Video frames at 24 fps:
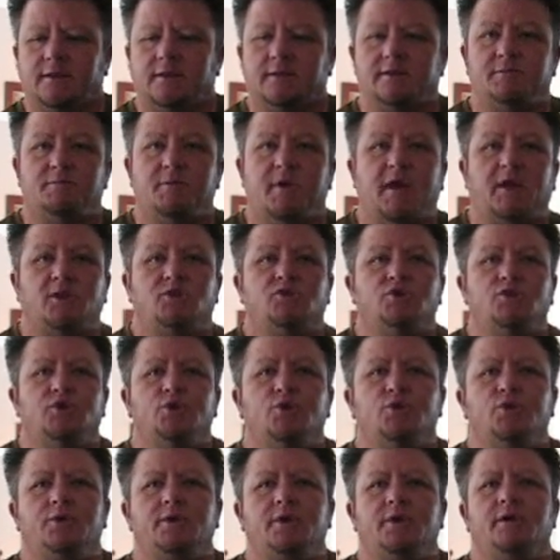is my
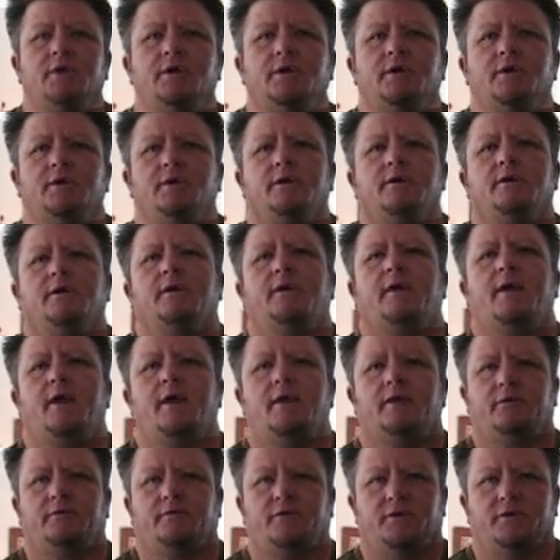2-year
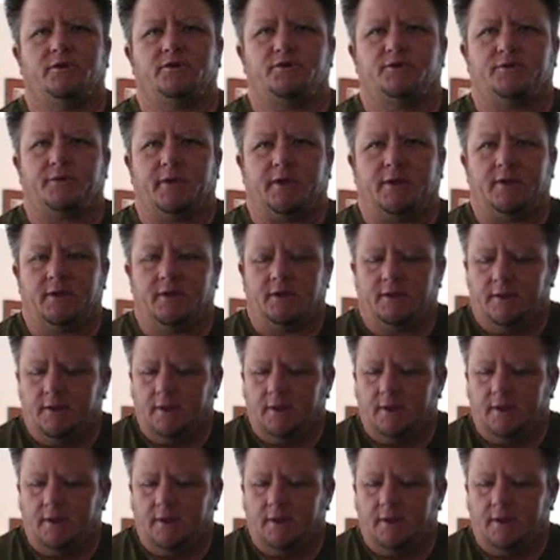anniversary.